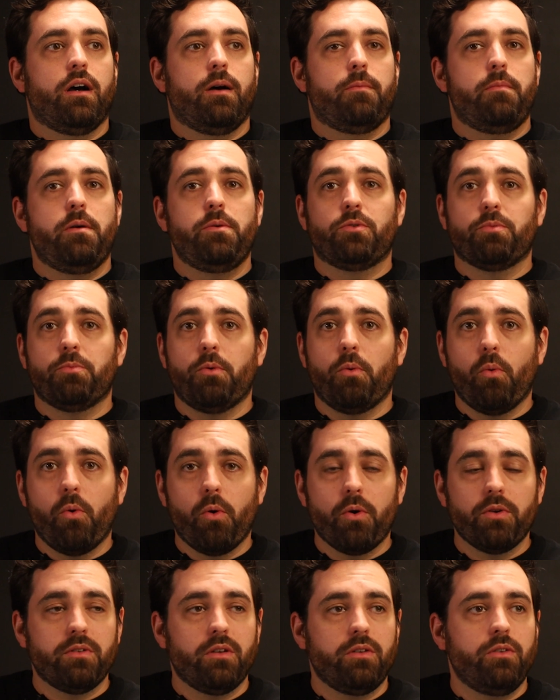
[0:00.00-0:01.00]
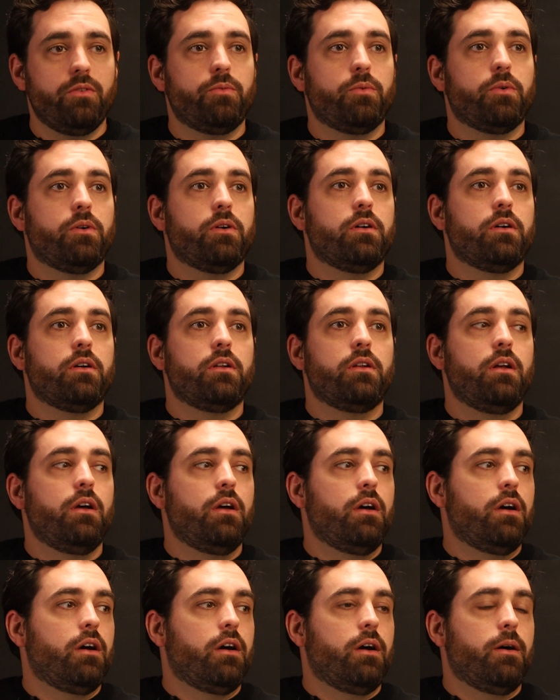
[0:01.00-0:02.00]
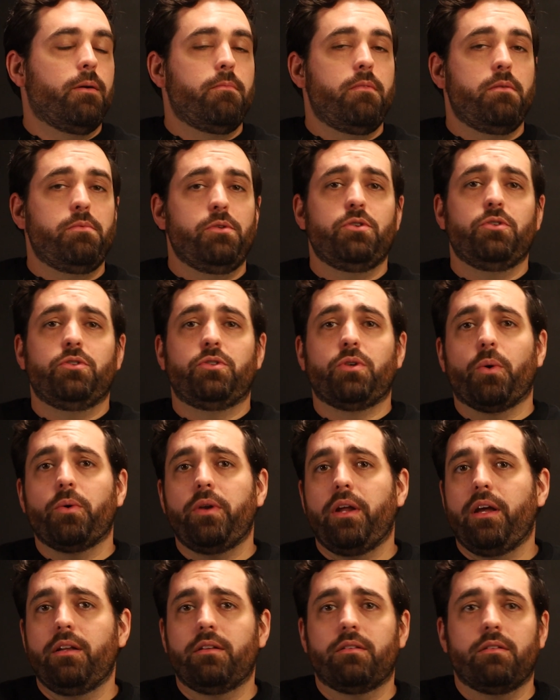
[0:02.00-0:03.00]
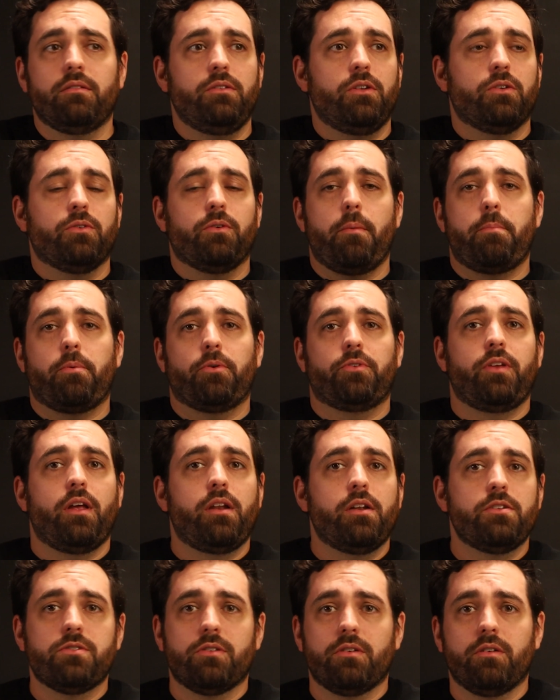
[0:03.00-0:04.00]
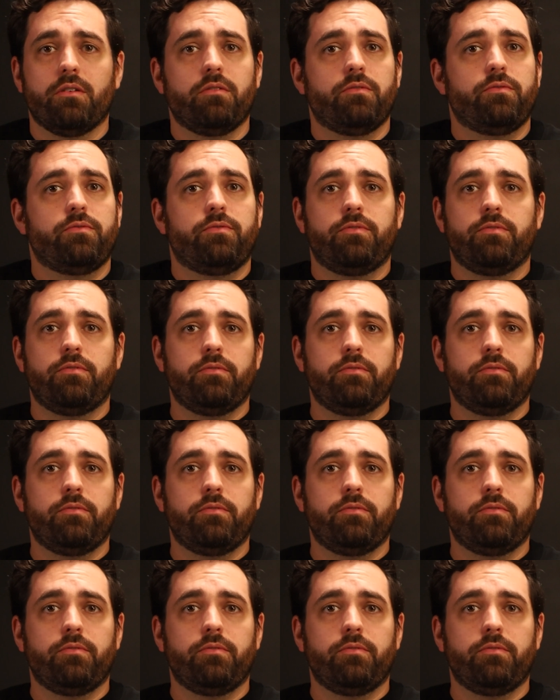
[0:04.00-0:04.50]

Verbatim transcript: uh, maybe some awards that you won, uh, maybe you donate, you know, a percentage of,